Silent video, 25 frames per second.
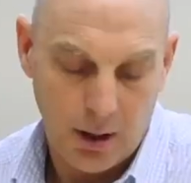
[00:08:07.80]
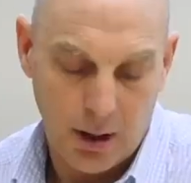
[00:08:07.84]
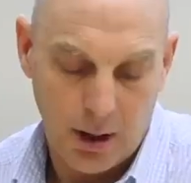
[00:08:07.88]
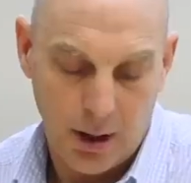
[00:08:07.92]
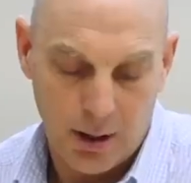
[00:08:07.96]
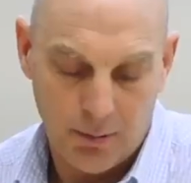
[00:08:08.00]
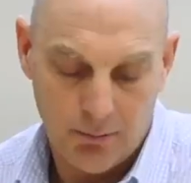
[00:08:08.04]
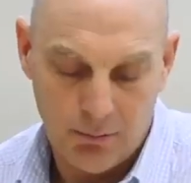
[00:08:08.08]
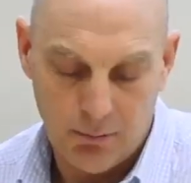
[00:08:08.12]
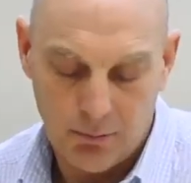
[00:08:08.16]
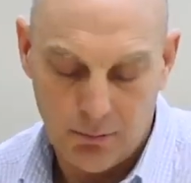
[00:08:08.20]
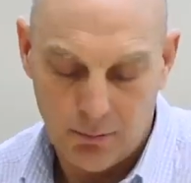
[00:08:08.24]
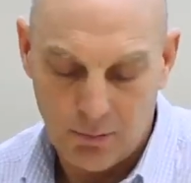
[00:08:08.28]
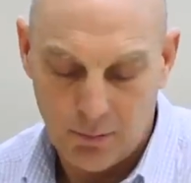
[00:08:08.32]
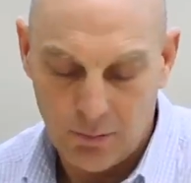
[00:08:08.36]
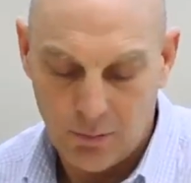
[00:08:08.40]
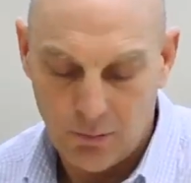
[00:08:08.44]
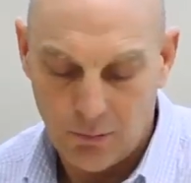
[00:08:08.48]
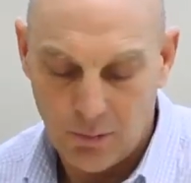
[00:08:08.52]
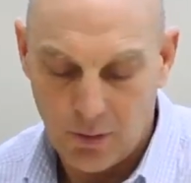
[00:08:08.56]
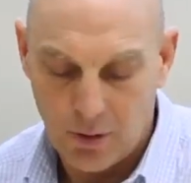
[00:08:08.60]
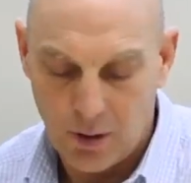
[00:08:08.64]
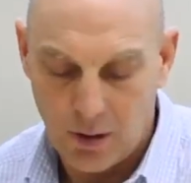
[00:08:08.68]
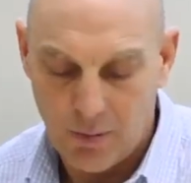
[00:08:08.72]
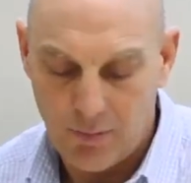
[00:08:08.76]
um,
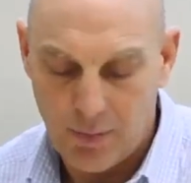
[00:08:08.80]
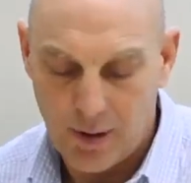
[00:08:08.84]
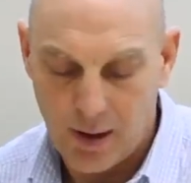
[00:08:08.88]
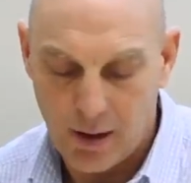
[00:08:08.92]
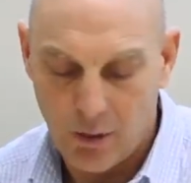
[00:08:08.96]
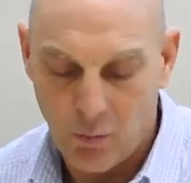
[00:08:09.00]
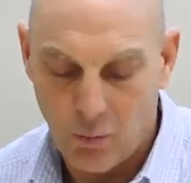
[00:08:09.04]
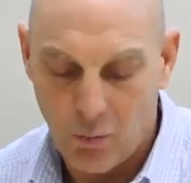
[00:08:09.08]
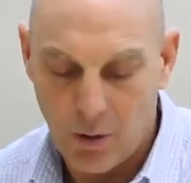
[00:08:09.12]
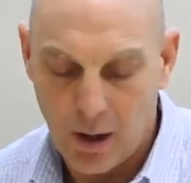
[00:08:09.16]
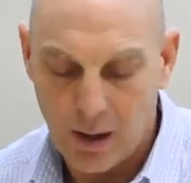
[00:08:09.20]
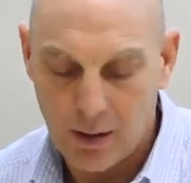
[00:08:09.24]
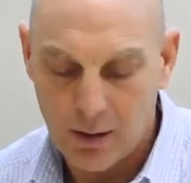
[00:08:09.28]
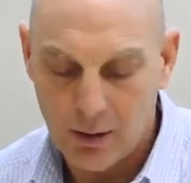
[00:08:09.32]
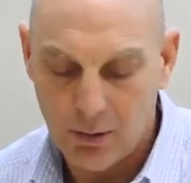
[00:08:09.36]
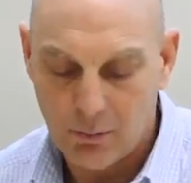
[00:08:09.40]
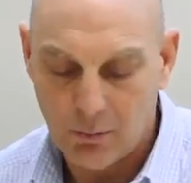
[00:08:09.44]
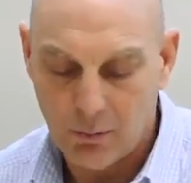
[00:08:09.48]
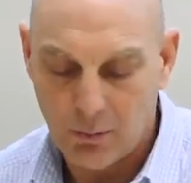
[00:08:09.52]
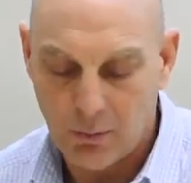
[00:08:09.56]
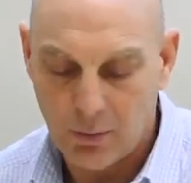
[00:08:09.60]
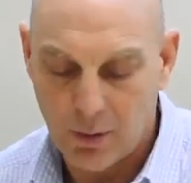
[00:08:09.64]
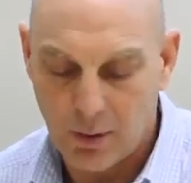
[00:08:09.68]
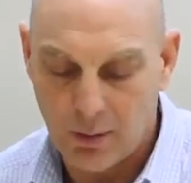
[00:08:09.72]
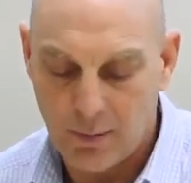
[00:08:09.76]
about
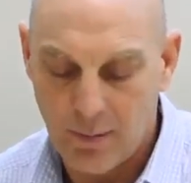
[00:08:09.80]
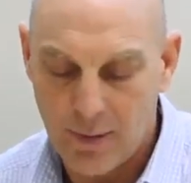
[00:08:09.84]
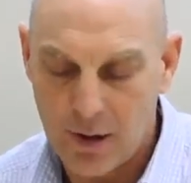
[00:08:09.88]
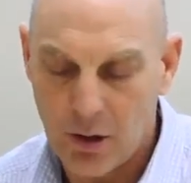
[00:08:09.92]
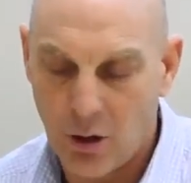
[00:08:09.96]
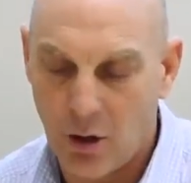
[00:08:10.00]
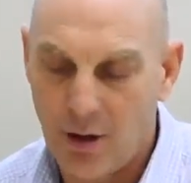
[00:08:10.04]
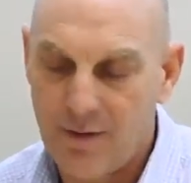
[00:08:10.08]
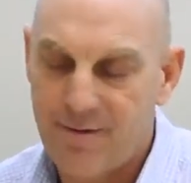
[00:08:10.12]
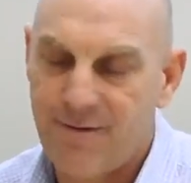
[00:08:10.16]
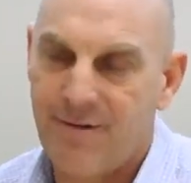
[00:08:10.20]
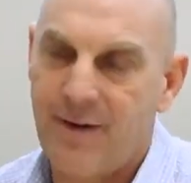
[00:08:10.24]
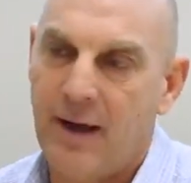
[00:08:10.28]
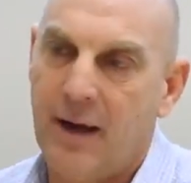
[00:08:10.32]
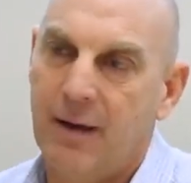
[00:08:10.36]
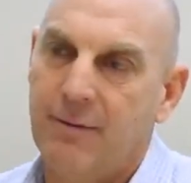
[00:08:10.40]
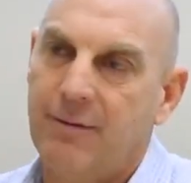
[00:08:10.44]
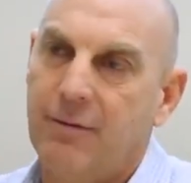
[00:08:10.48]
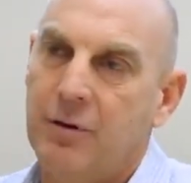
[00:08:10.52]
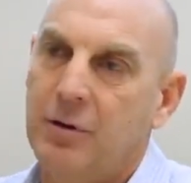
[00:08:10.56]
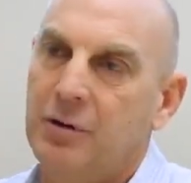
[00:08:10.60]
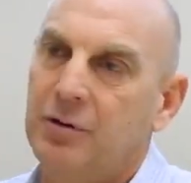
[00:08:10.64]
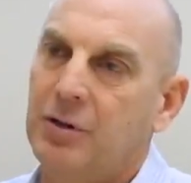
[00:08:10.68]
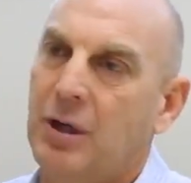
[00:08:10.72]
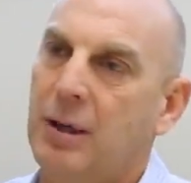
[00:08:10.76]
one. I mean, I've
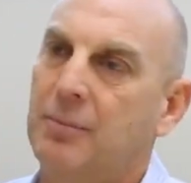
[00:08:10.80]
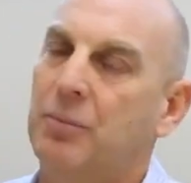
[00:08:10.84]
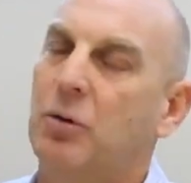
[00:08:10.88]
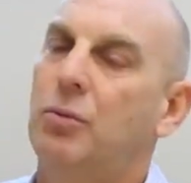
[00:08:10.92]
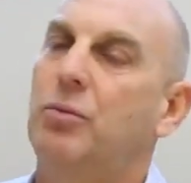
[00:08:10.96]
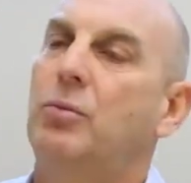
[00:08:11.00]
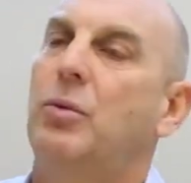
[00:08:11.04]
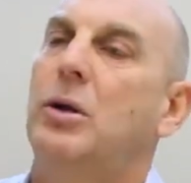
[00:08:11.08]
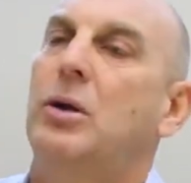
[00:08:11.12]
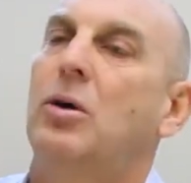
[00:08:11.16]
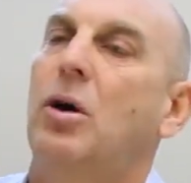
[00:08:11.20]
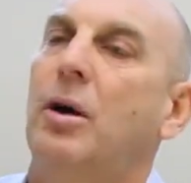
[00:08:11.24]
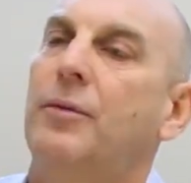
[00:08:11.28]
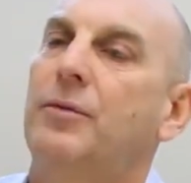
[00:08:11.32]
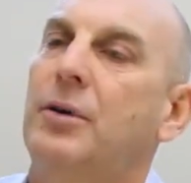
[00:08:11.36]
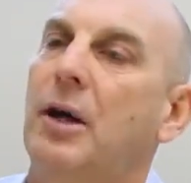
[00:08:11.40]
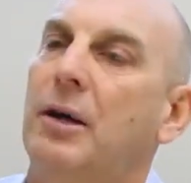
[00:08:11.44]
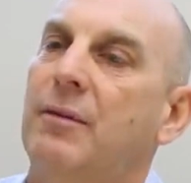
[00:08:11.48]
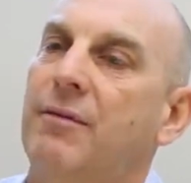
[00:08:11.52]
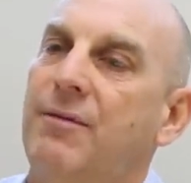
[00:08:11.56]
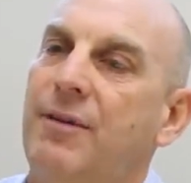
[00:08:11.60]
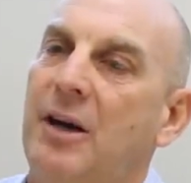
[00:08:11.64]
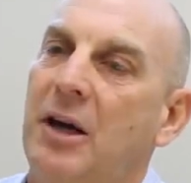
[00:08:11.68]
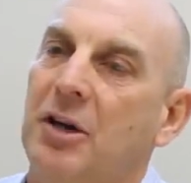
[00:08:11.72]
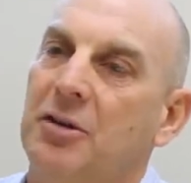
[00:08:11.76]
found, for example, when I've
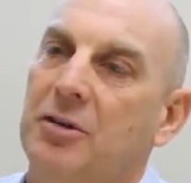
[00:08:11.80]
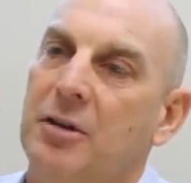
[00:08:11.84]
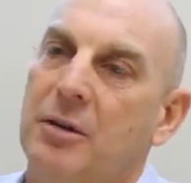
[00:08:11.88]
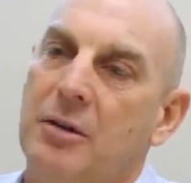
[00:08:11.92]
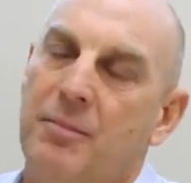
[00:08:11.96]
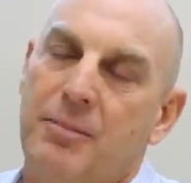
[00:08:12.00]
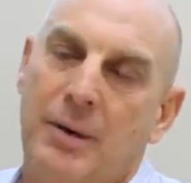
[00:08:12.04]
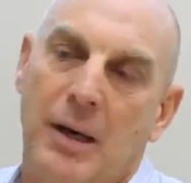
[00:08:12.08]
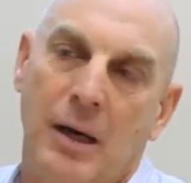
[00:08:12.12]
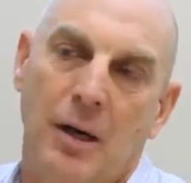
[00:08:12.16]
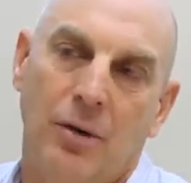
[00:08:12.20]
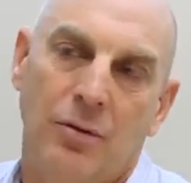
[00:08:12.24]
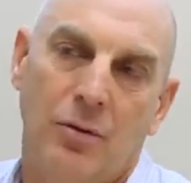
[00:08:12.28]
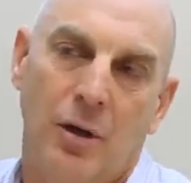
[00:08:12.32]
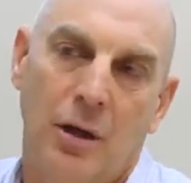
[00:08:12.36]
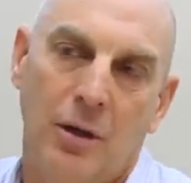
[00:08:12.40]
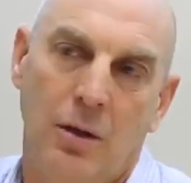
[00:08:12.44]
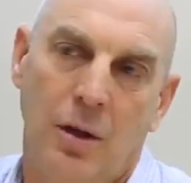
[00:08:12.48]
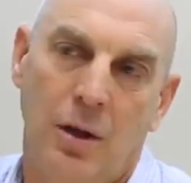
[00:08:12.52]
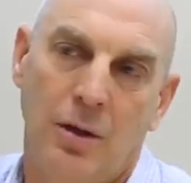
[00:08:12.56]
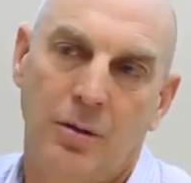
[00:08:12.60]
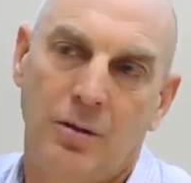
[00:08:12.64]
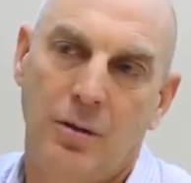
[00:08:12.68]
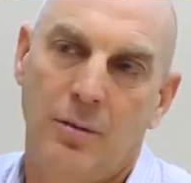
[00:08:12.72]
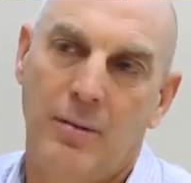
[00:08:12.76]
done fast in the past, I
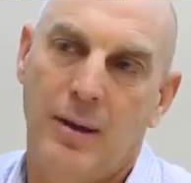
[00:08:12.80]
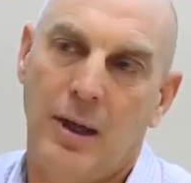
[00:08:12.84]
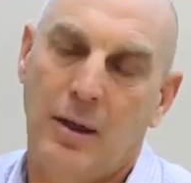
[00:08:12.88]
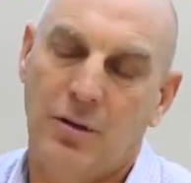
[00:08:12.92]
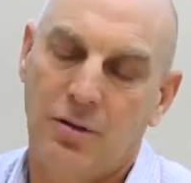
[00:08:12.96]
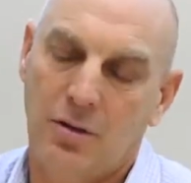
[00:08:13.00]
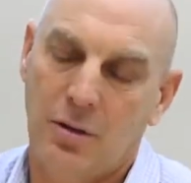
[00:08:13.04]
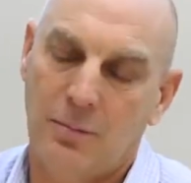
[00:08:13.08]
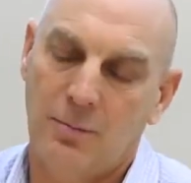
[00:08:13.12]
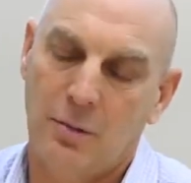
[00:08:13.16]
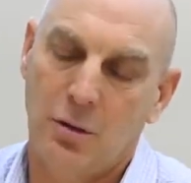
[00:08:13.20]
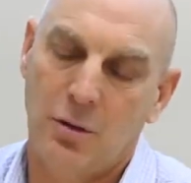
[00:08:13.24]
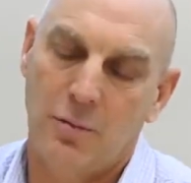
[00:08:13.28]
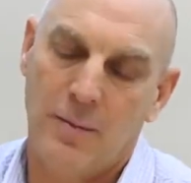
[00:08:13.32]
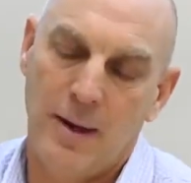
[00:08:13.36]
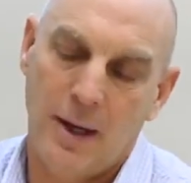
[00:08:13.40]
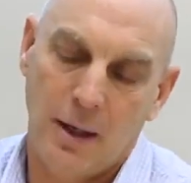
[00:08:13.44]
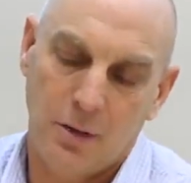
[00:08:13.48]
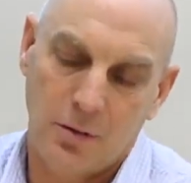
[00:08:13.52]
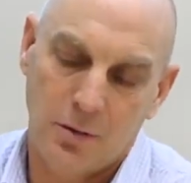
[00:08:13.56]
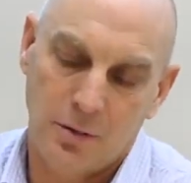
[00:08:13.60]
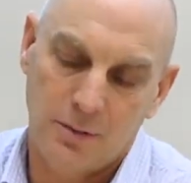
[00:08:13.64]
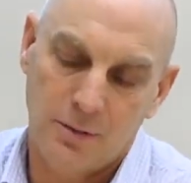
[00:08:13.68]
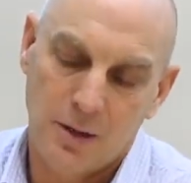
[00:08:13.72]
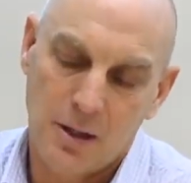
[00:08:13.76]
lost about similar
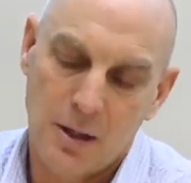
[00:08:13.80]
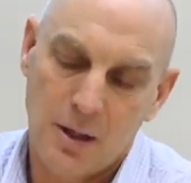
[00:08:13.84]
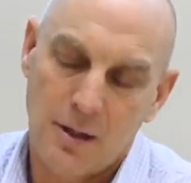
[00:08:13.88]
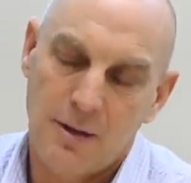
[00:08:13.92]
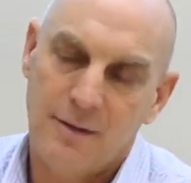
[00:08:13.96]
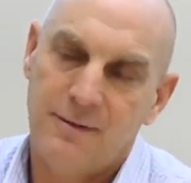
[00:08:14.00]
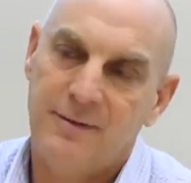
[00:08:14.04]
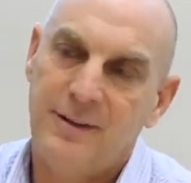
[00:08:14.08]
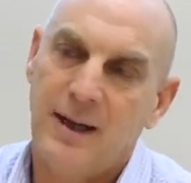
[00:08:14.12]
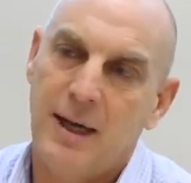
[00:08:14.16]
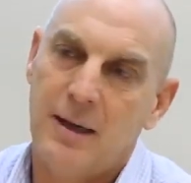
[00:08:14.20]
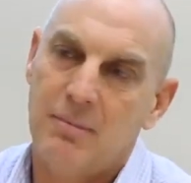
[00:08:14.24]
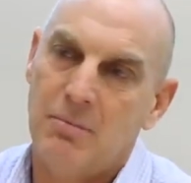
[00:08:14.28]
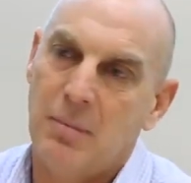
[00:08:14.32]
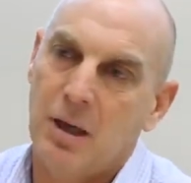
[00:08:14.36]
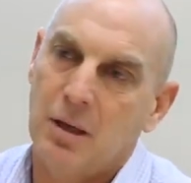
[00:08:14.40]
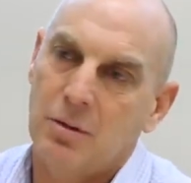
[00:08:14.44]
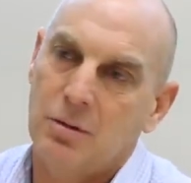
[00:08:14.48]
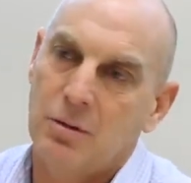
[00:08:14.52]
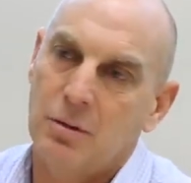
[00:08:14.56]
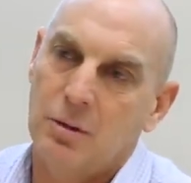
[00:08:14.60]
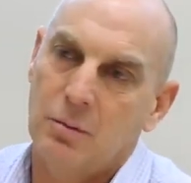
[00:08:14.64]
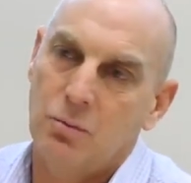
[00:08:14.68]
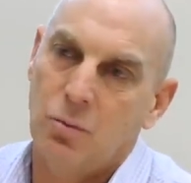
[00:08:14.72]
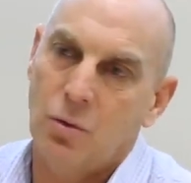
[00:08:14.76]
amounts of fat,
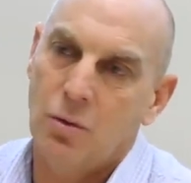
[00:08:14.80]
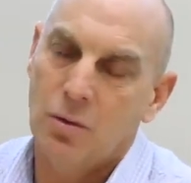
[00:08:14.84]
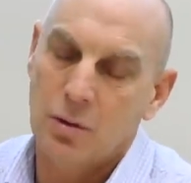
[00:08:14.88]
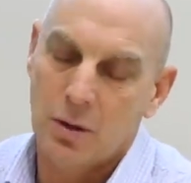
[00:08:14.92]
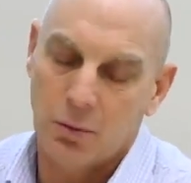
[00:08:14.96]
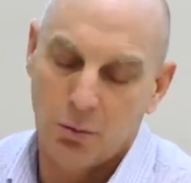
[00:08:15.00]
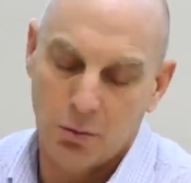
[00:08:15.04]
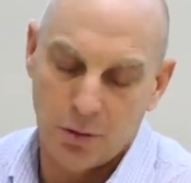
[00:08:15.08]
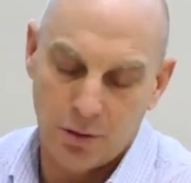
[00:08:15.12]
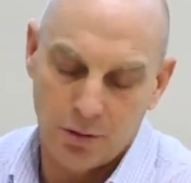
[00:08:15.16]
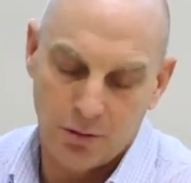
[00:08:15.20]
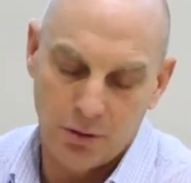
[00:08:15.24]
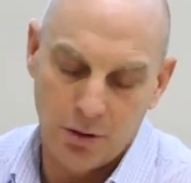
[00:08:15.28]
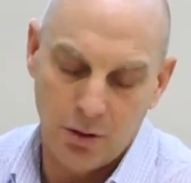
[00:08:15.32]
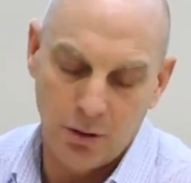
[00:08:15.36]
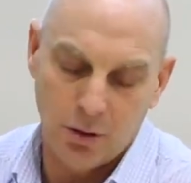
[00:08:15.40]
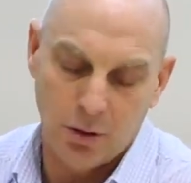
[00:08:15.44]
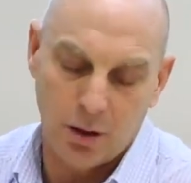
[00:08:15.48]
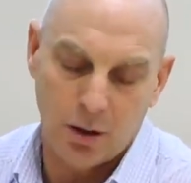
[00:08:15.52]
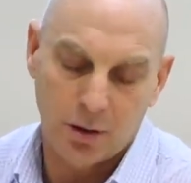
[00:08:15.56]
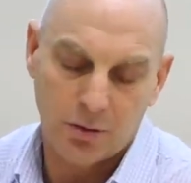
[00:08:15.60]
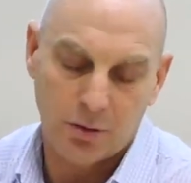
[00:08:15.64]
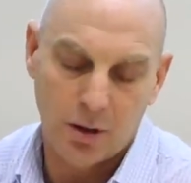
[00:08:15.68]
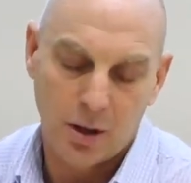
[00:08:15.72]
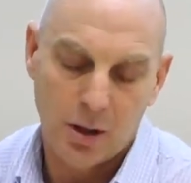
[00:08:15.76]
muscle, and water, whereas you
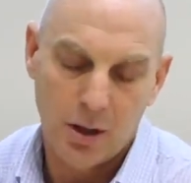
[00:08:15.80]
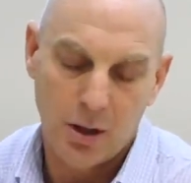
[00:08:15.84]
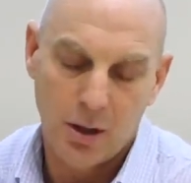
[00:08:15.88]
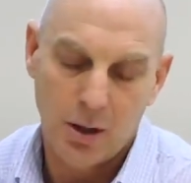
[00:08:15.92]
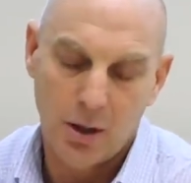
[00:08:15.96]
lost.